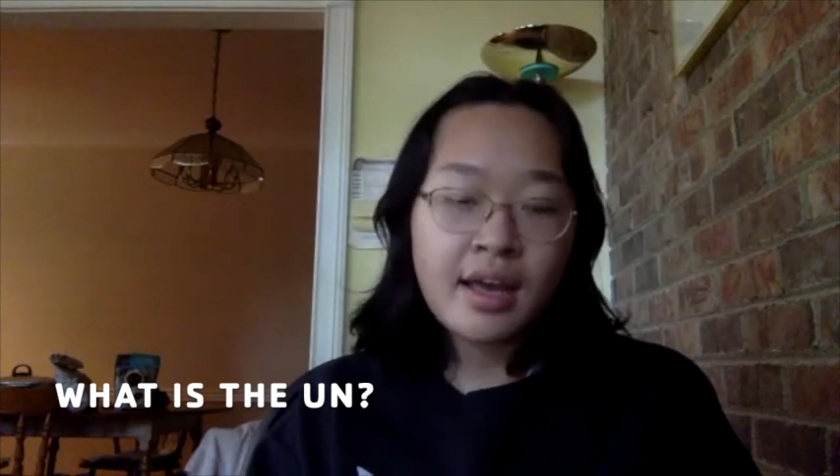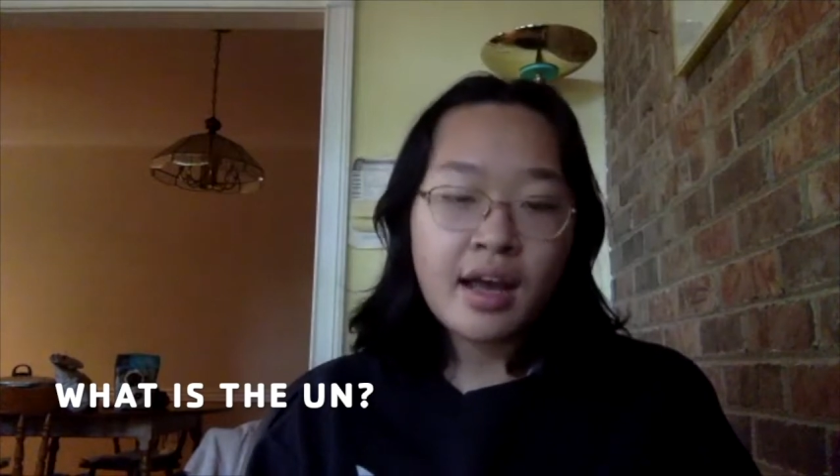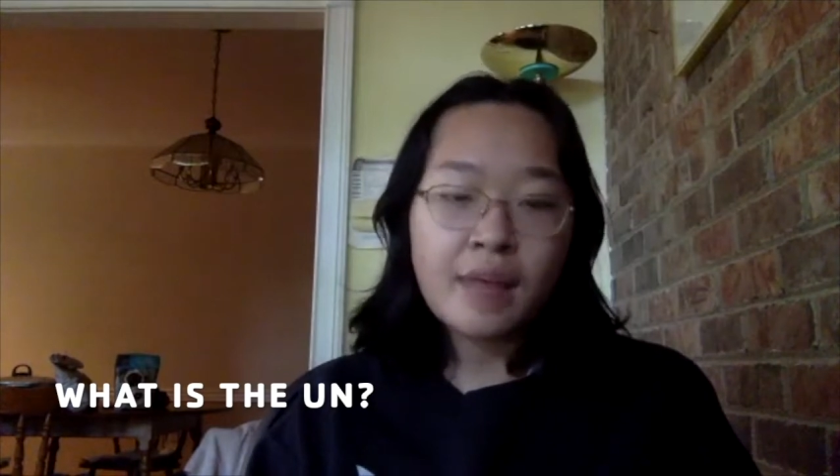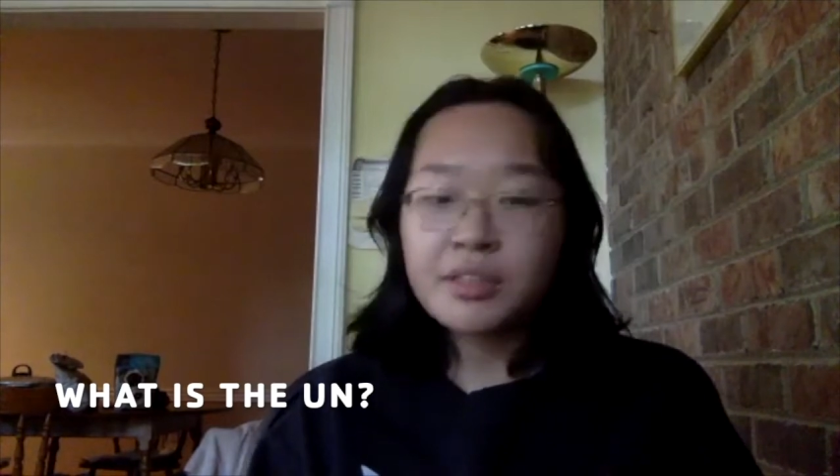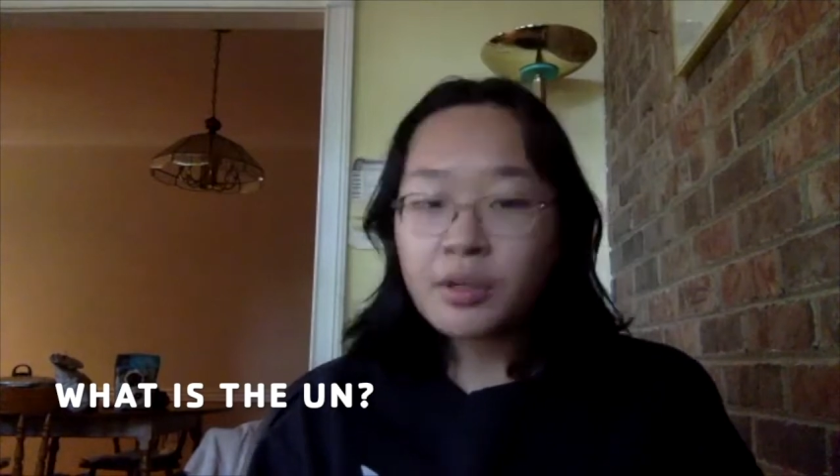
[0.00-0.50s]

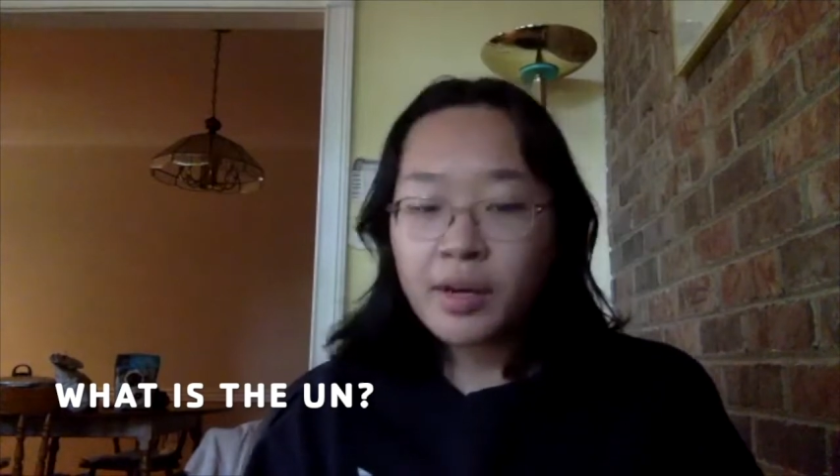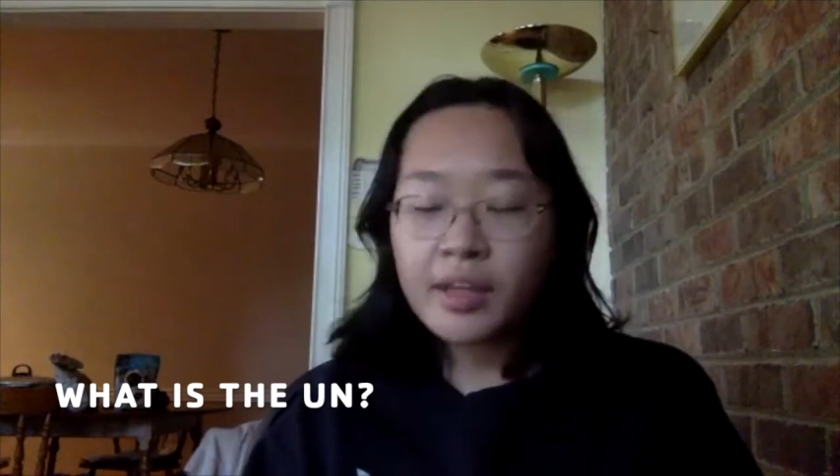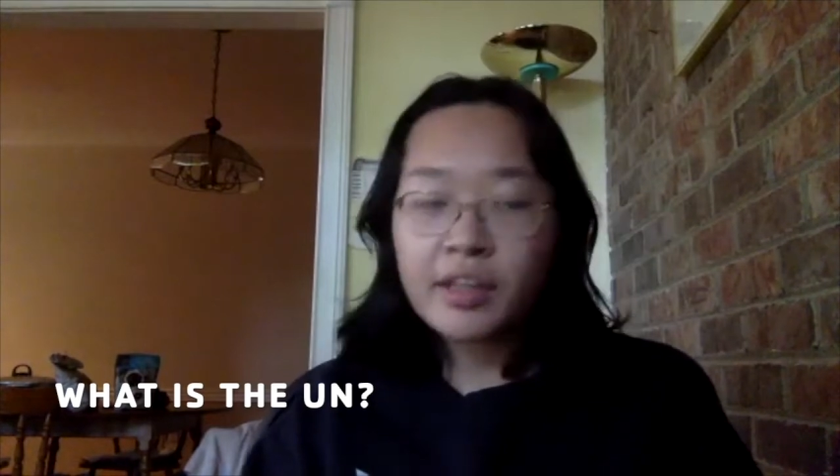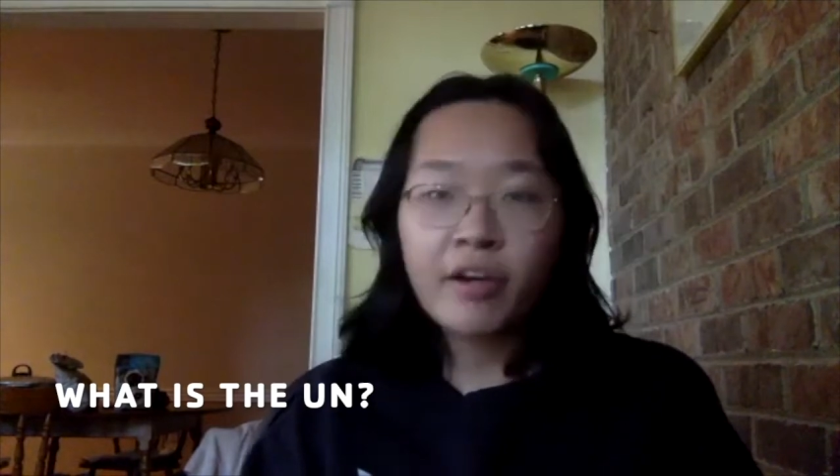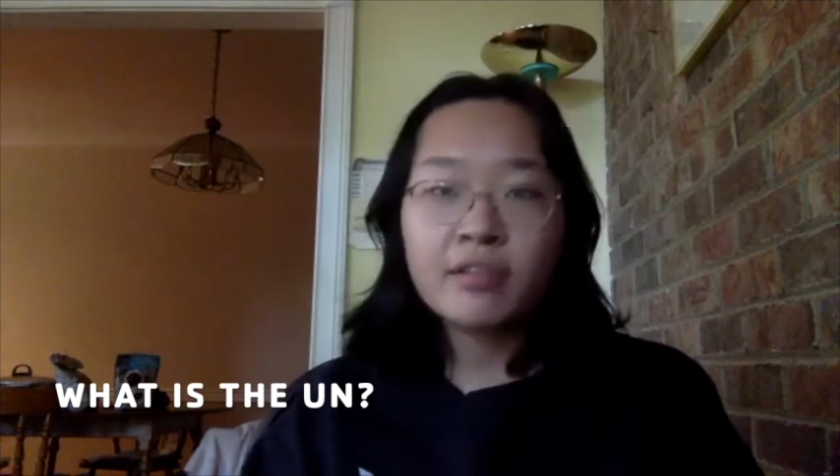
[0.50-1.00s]
But don't
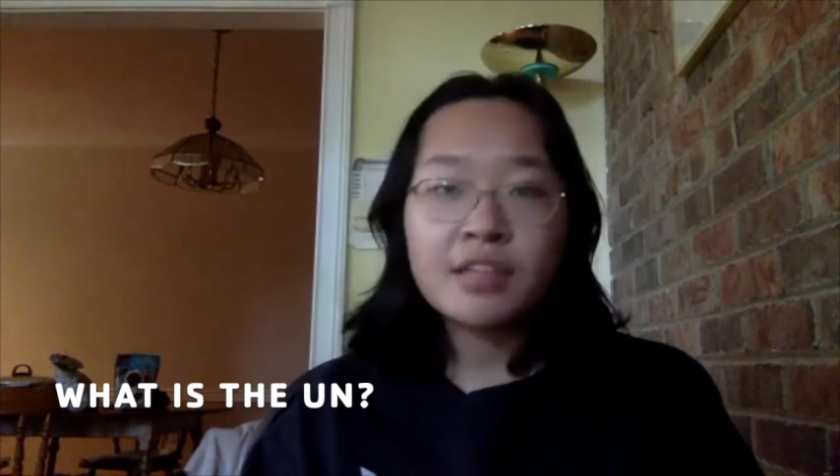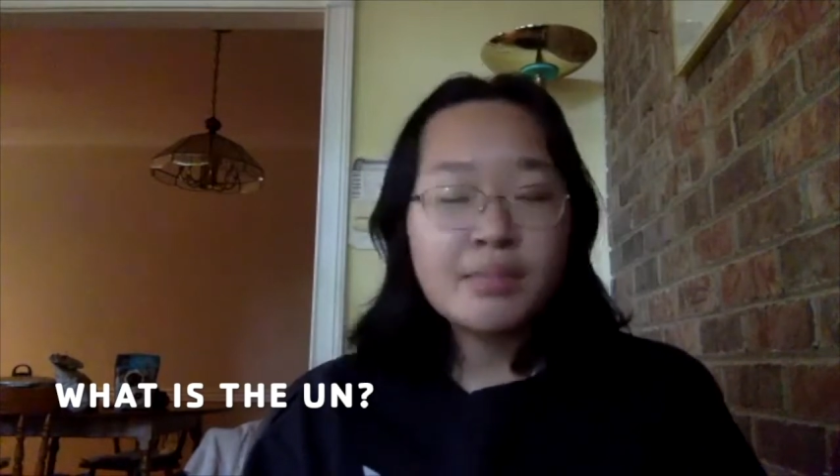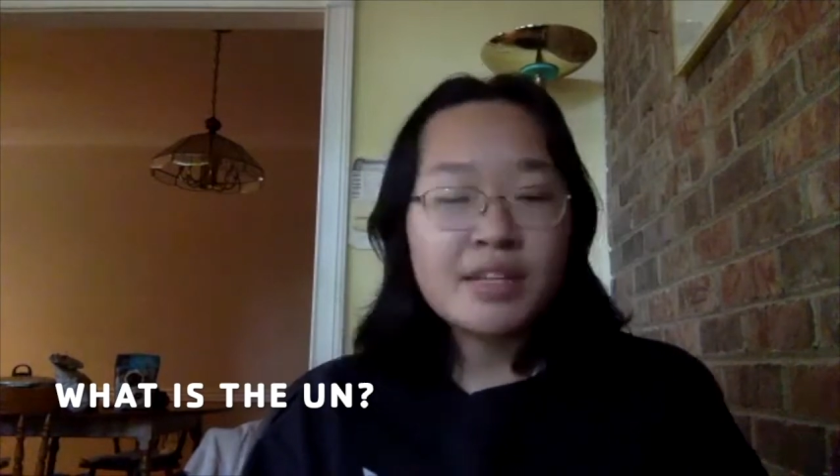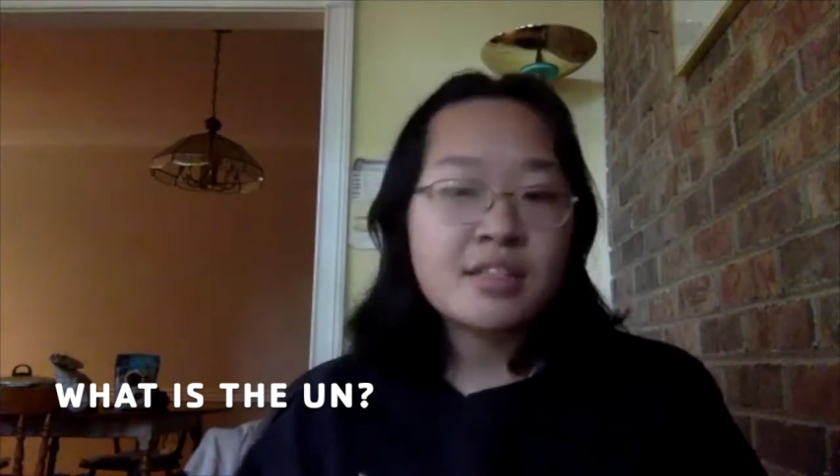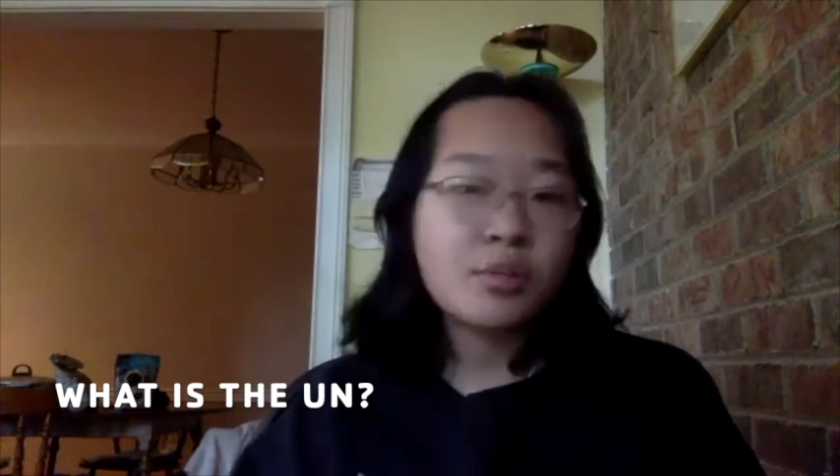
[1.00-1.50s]
worry, there are
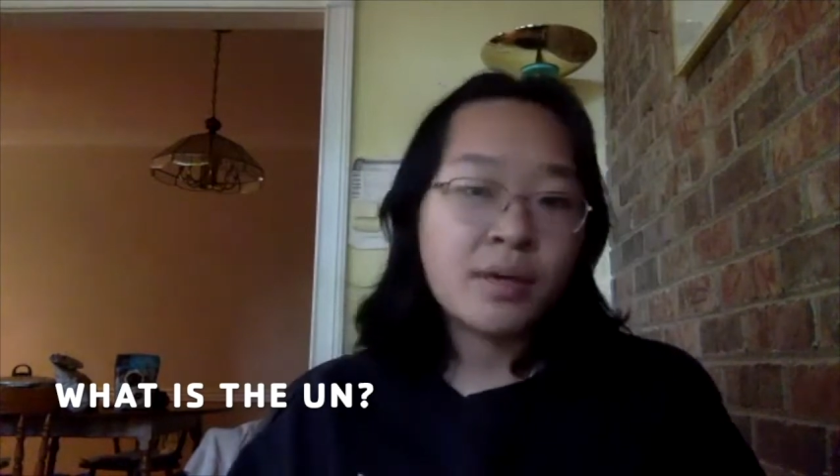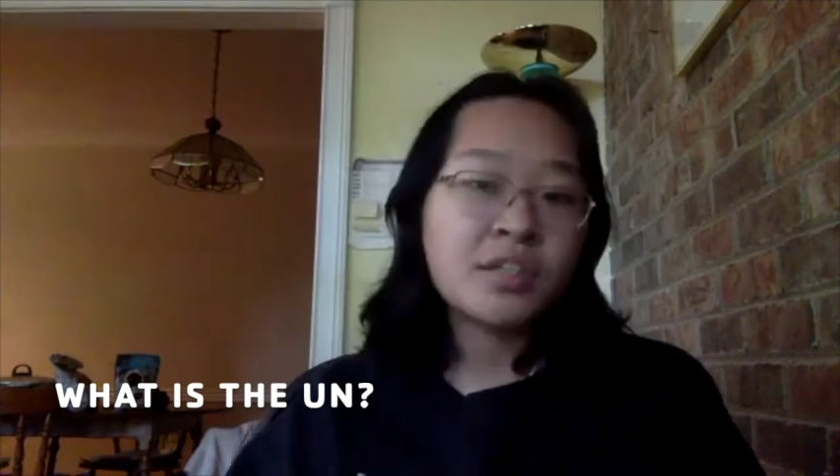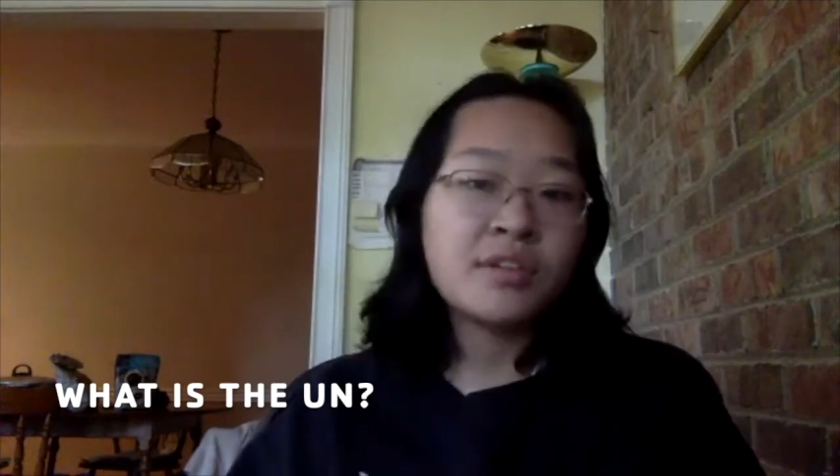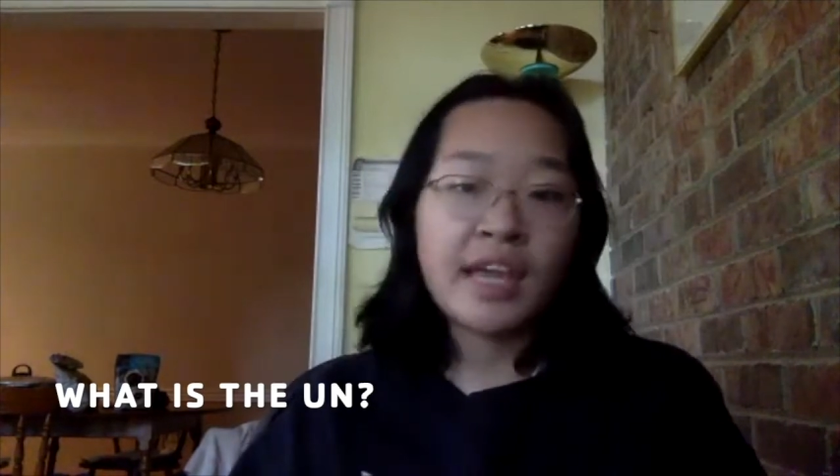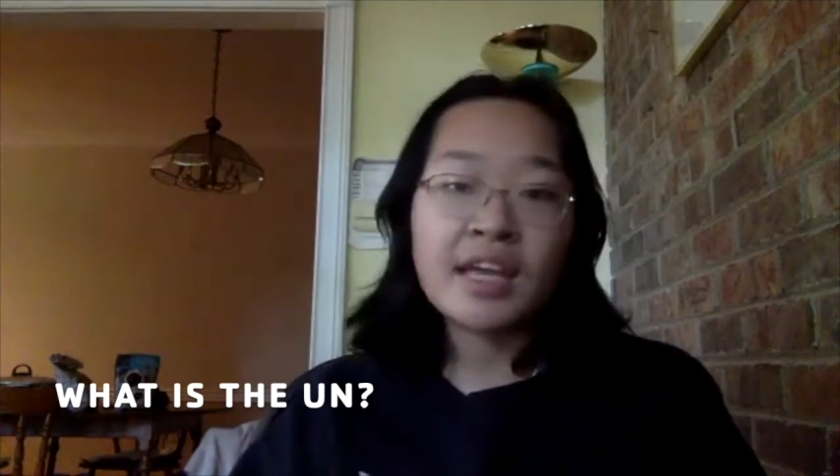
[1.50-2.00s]
limits to what
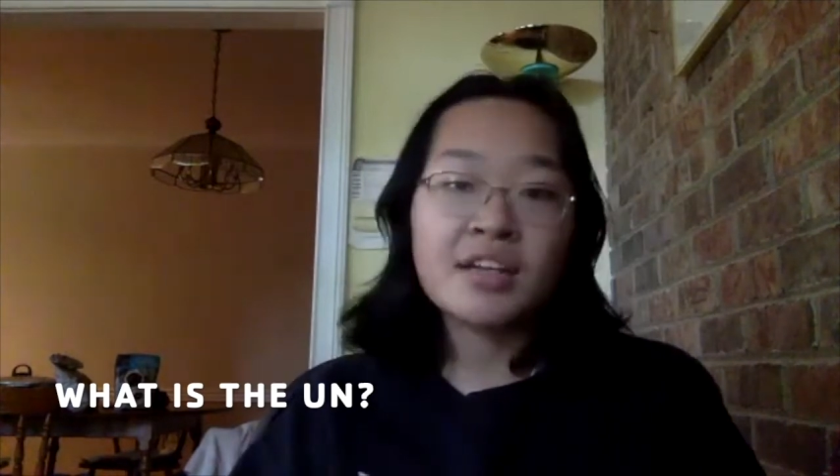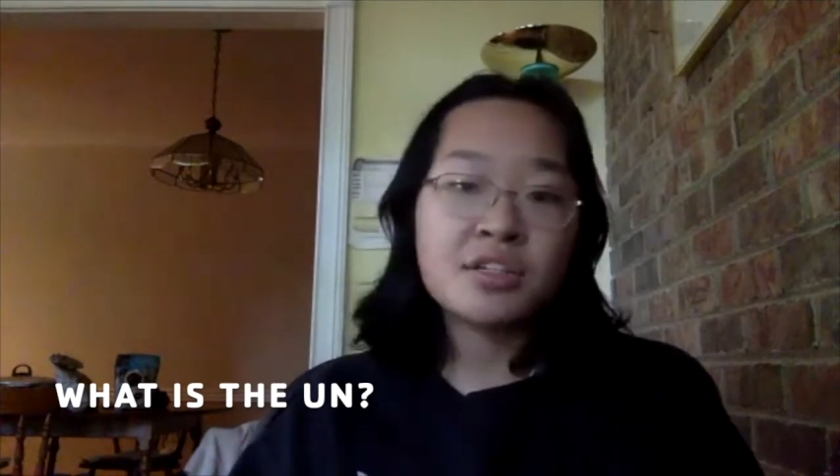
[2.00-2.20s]
you can